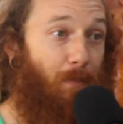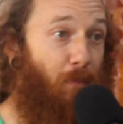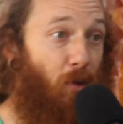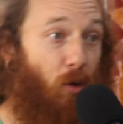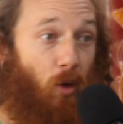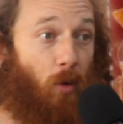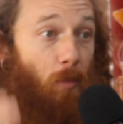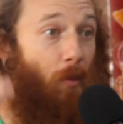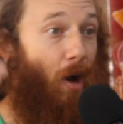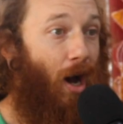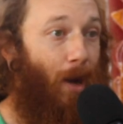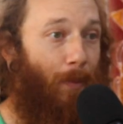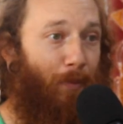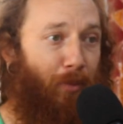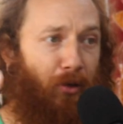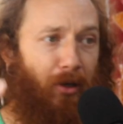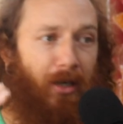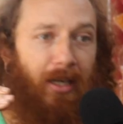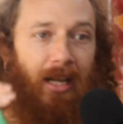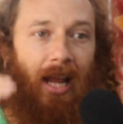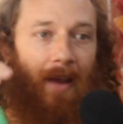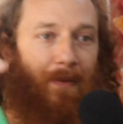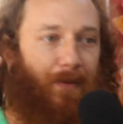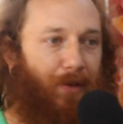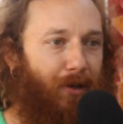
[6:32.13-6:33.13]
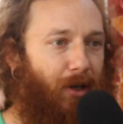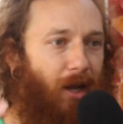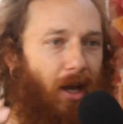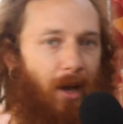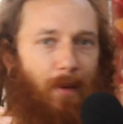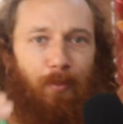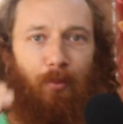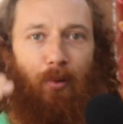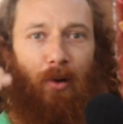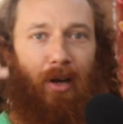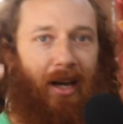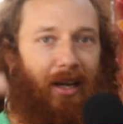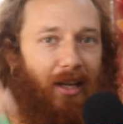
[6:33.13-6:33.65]
And boom, upgrade after
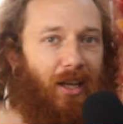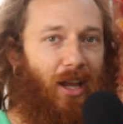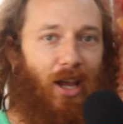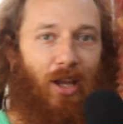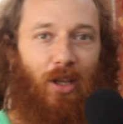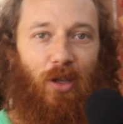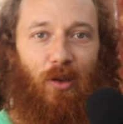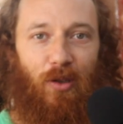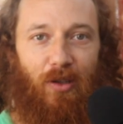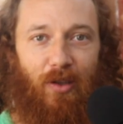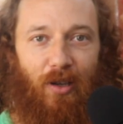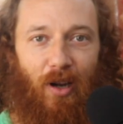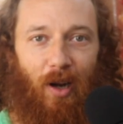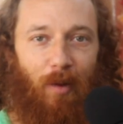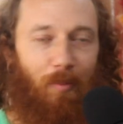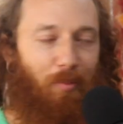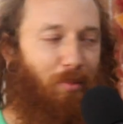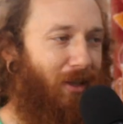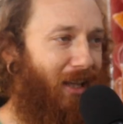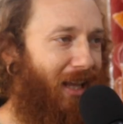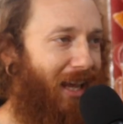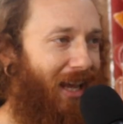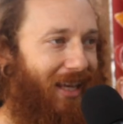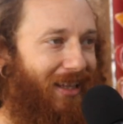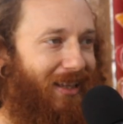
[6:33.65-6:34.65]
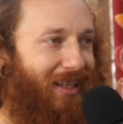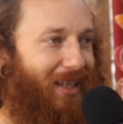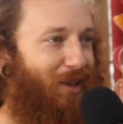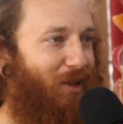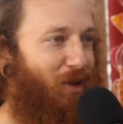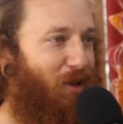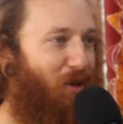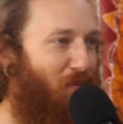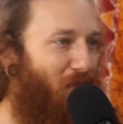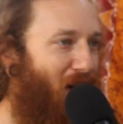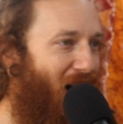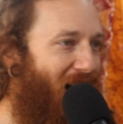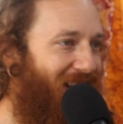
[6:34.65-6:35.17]
upgrade, you start playing
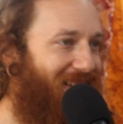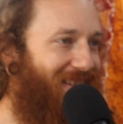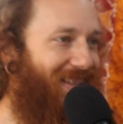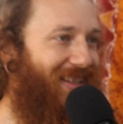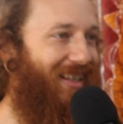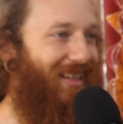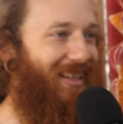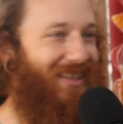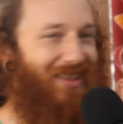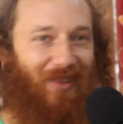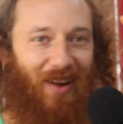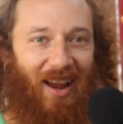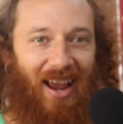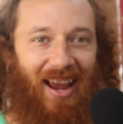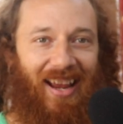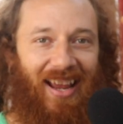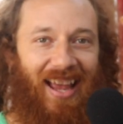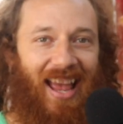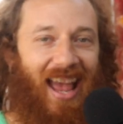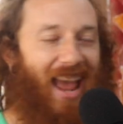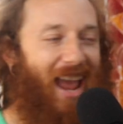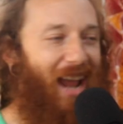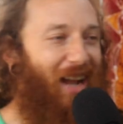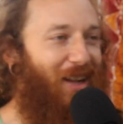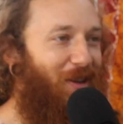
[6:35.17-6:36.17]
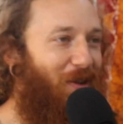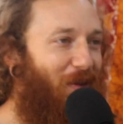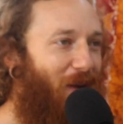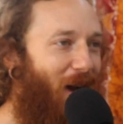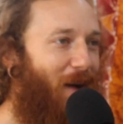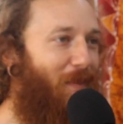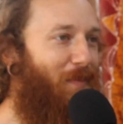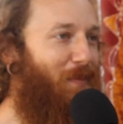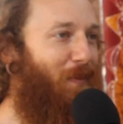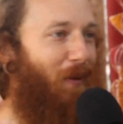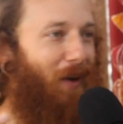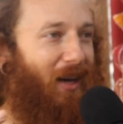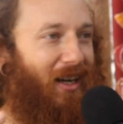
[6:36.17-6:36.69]
these new bosses, right? And you
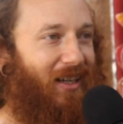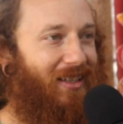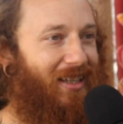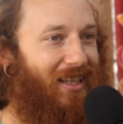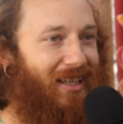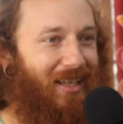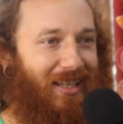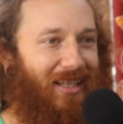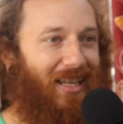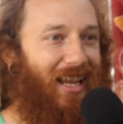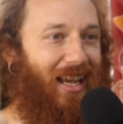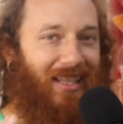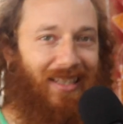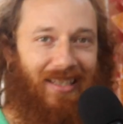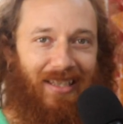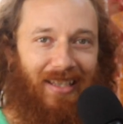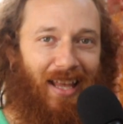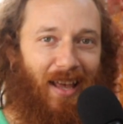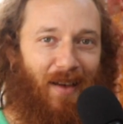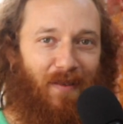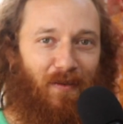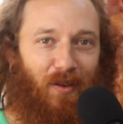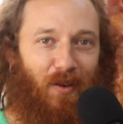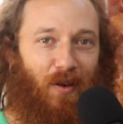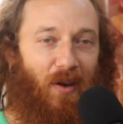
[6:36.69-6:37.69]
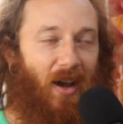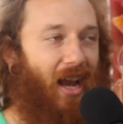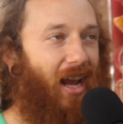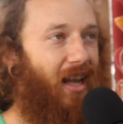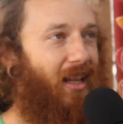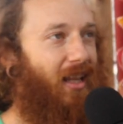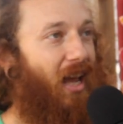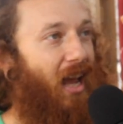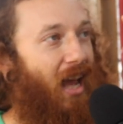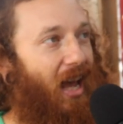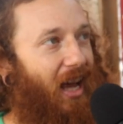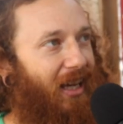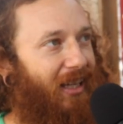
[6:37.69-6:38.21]
upgrade to the next level.
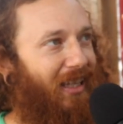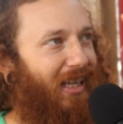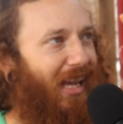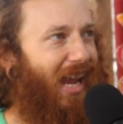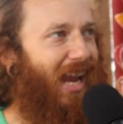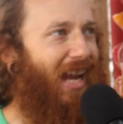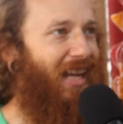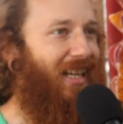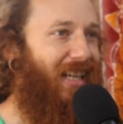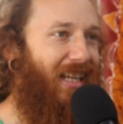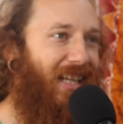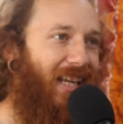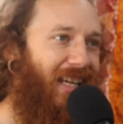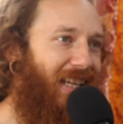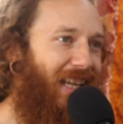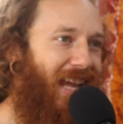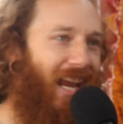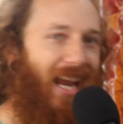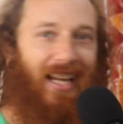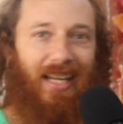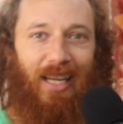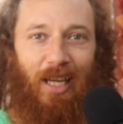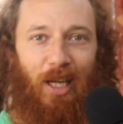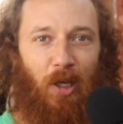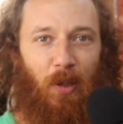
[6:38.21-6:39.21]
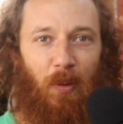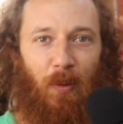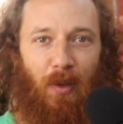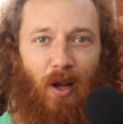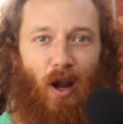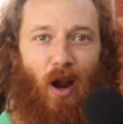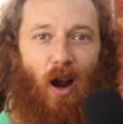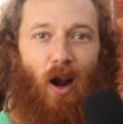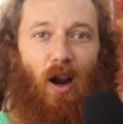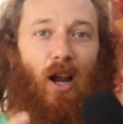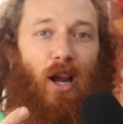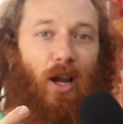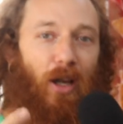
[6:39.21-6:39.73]
And again, here
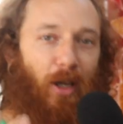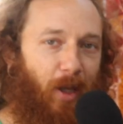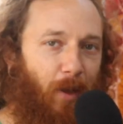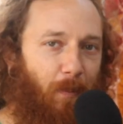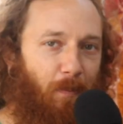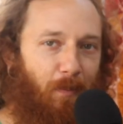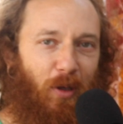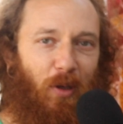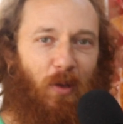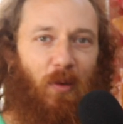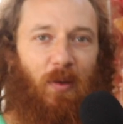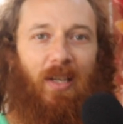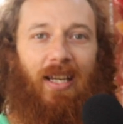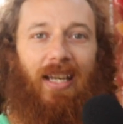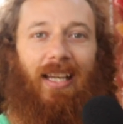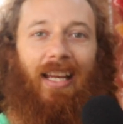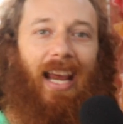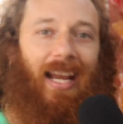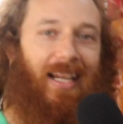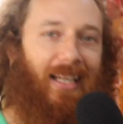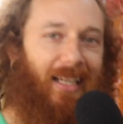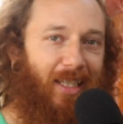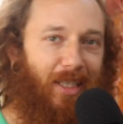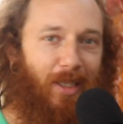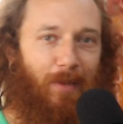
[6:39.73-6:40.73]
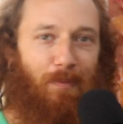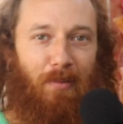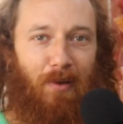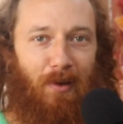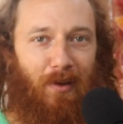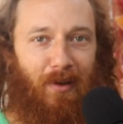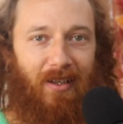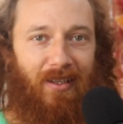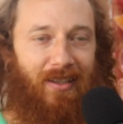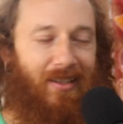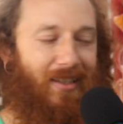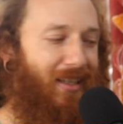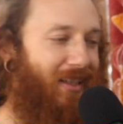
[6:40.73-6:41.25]
we are communing and
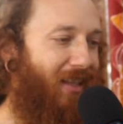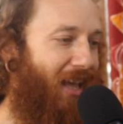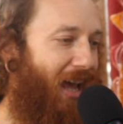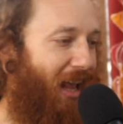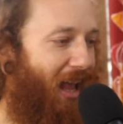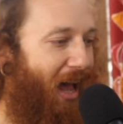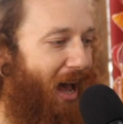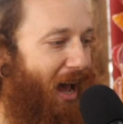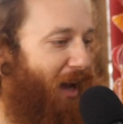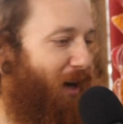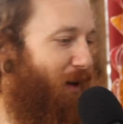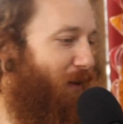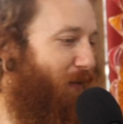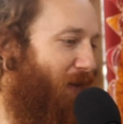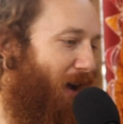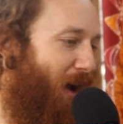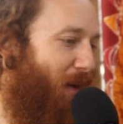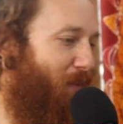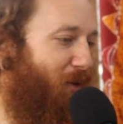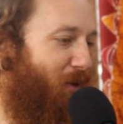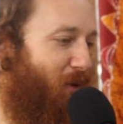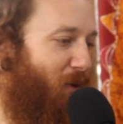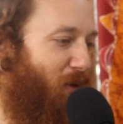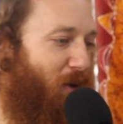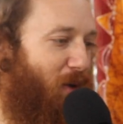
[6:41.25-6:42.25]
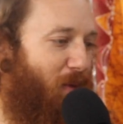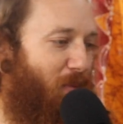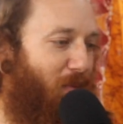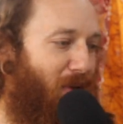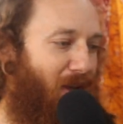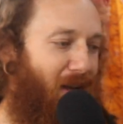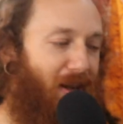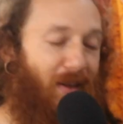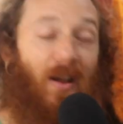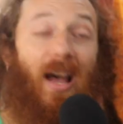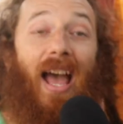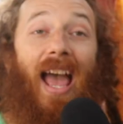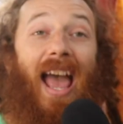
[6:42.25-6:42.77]
experiencing that higher vibratory
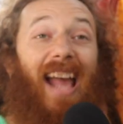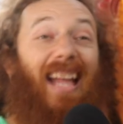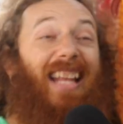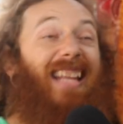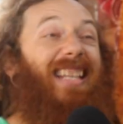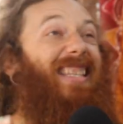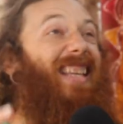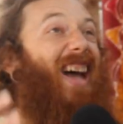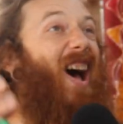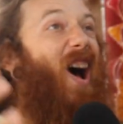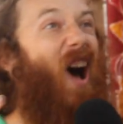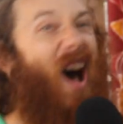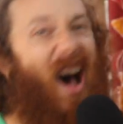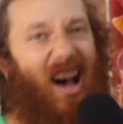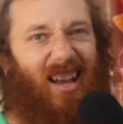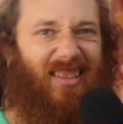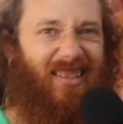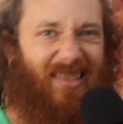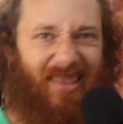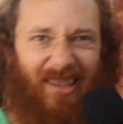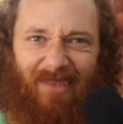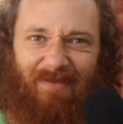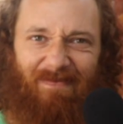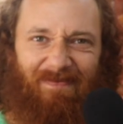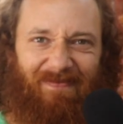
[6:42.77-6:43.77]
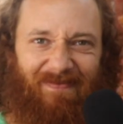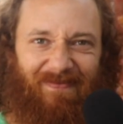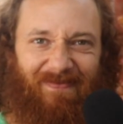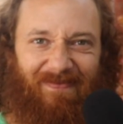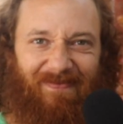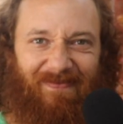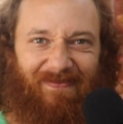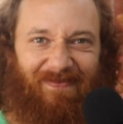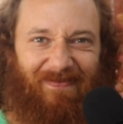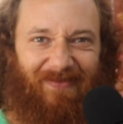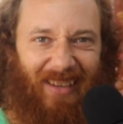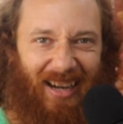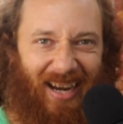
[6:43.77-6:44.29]
plane. And it's awesome.
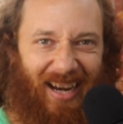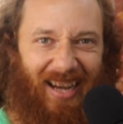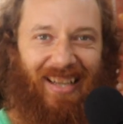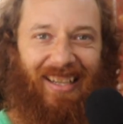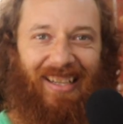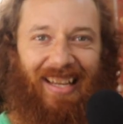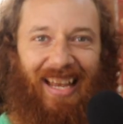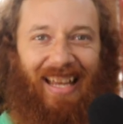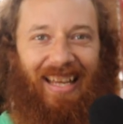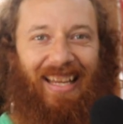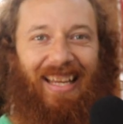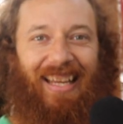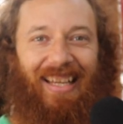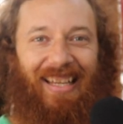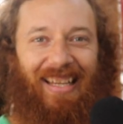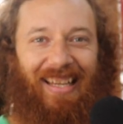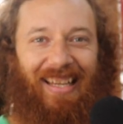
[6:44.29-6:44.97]
Right?